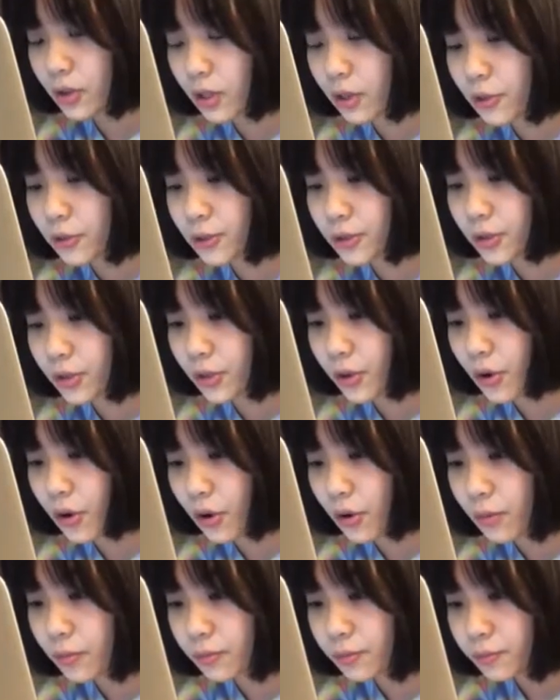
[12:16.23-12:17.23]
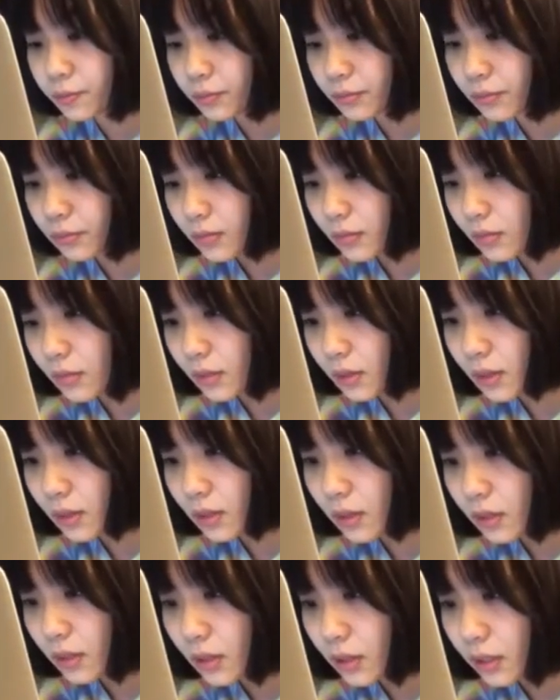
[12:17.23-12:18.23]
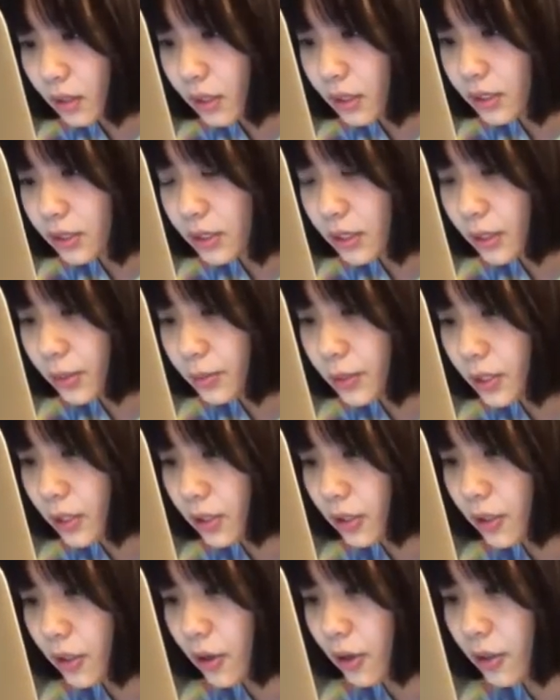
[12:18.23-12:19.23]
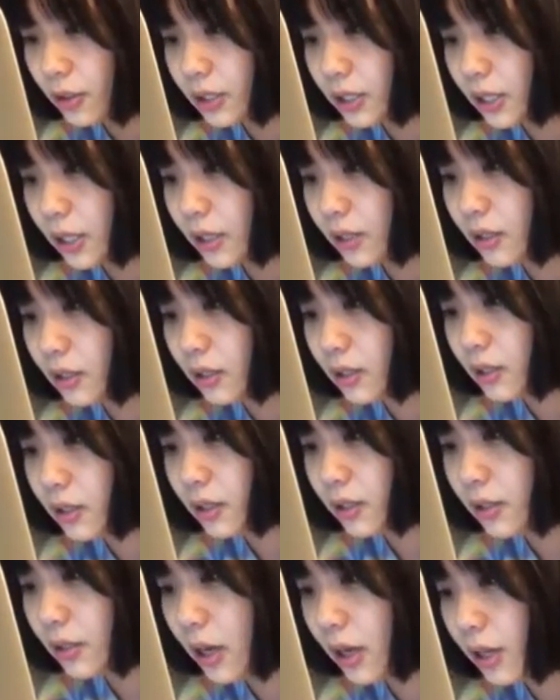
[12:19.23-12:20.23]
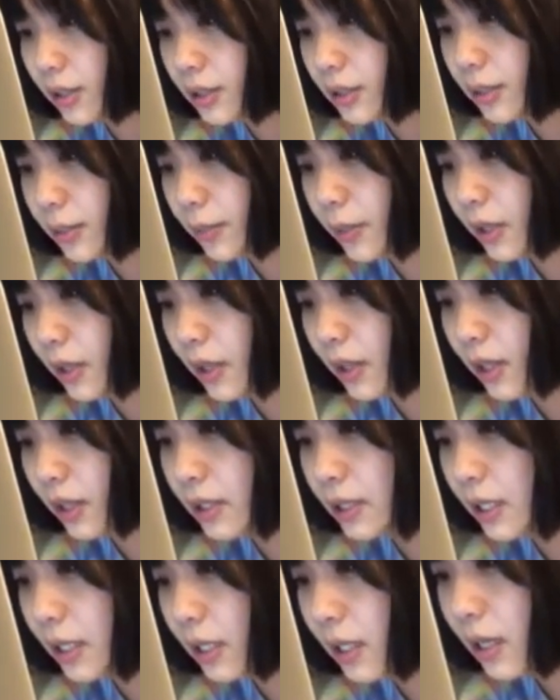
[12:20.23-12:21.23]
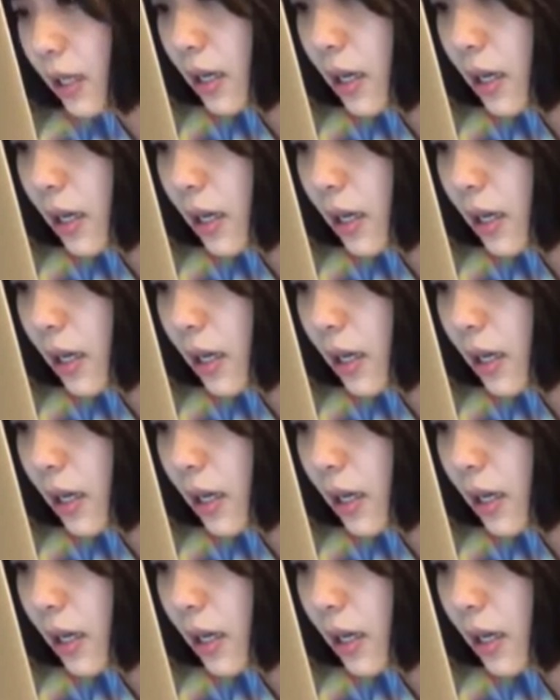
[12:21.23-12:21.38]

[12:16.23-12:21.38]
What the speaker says: close to home." He seemed annoyed and a little unsympathetic,